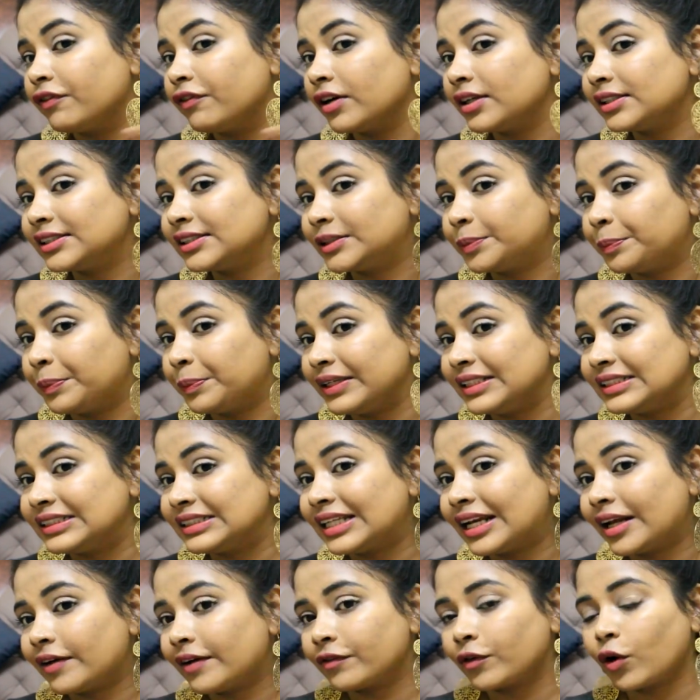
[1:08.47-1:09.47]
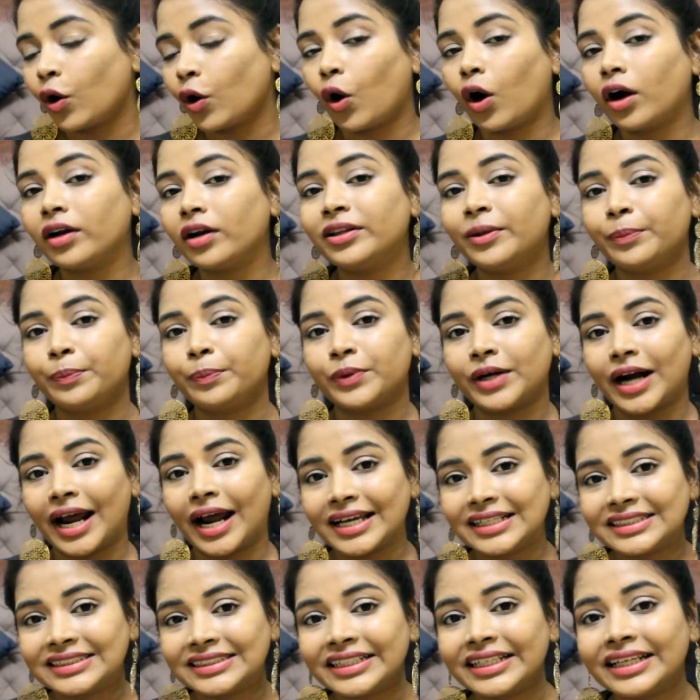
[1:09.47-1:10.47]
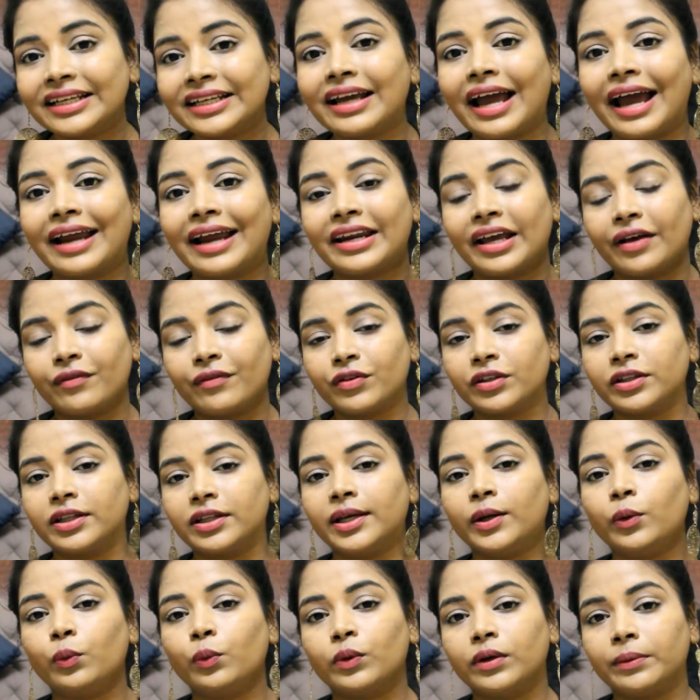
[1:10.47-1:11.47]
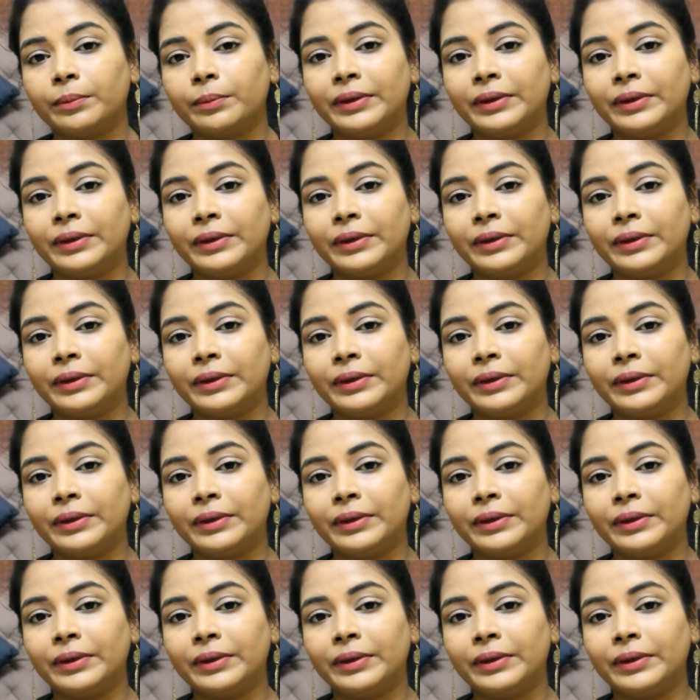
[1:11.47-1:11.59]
first piece that I've got. The pricing and everything will